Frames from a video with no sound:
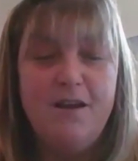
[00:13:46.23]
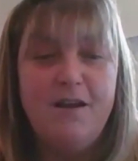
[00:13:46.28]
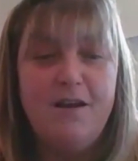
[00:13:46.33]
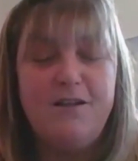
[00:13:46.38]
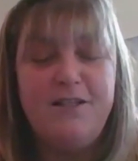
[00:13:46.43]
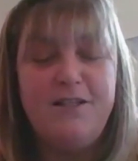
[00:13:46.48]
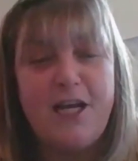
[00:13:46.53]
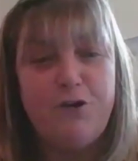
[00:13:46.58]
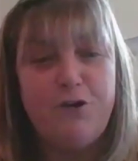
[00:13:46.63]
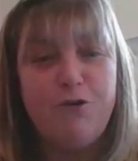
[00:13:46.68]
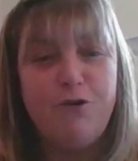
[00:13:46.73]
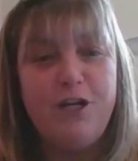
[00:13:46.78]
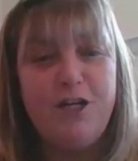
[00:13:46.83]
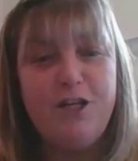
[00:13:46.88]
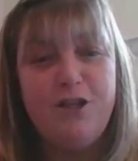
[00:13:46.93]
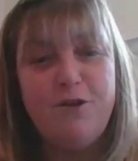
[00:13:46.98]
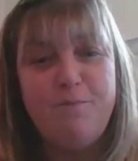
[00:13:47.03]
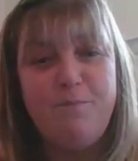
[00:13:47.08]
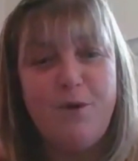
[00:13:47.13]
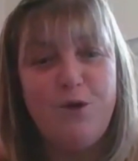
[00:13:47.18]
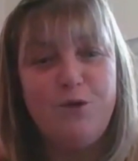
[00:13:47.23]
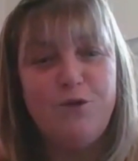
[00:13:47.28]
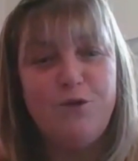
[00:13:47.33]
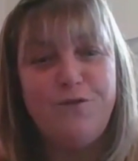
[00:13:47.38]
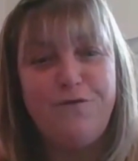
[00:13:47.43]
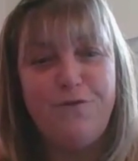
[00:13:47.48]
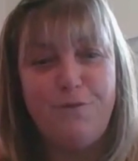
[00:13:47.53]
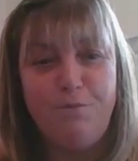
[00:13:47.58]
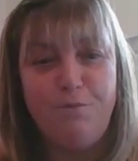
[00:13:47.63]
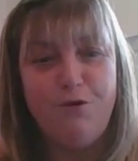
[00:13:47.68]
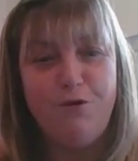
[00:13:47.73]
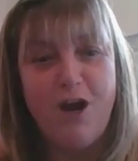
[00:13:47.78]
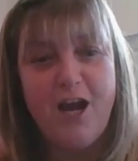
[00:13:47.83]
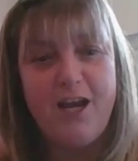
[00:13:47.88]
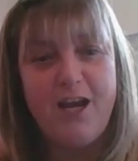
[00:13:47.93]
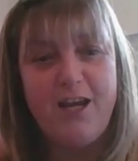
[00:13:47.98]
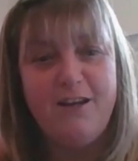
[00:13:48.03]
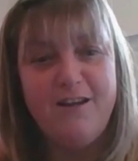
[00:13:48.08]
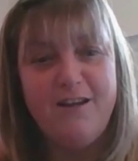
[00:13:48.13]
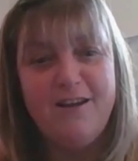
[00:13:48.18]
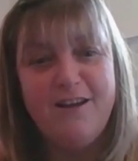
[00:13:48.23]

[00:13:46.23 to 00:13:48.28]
decorated the boats for Pride.